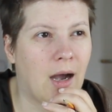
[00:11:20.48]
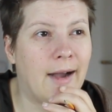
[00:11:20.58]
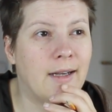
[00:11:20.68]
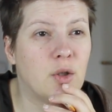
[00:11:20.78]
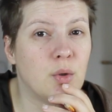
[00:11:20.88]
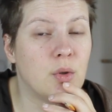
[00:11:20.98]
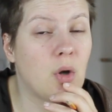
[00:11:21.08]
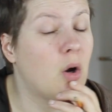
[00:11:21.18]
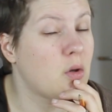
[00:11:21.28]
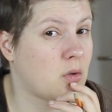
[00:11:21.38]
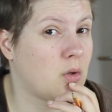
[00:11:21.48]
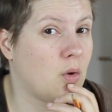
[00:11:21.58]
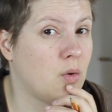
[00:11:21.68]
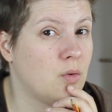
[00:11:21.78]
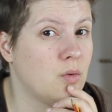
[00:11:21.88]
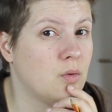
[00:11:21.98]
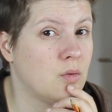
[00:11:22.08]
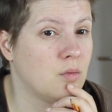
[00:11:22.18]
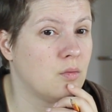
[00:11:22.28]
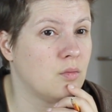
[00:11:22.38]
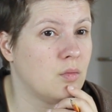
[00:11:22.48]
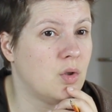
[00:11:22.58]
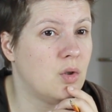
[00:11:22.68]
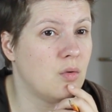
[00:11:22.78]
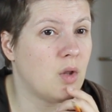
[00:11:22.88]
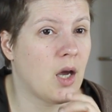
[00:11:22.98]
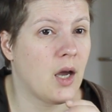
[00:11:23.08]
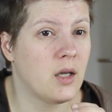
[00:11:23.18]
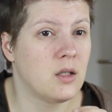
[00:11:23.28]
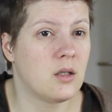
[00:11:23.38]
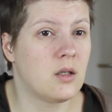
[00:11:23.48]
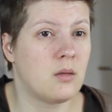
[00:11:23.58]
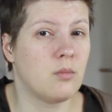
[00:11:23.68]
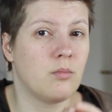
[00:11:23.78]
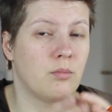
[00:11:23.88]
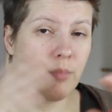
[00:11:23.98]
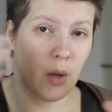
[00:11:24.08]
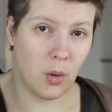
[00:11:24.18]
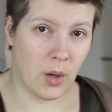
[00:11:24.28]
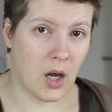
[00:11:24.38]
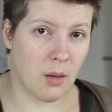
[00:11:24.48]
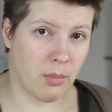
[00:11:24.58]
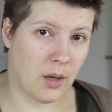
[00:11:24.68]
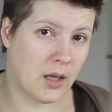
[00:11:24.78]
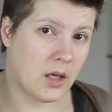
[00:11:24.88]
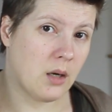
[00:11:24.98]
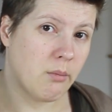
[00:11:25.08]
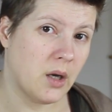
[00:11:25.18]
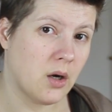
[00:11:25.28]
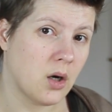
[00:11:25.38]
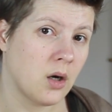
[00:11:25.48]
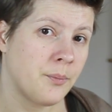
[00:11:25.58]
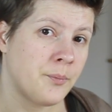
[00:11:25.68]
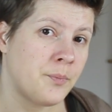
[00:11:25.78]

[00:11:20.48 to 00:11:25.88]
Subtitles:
I could also do that blown up, like in a bigger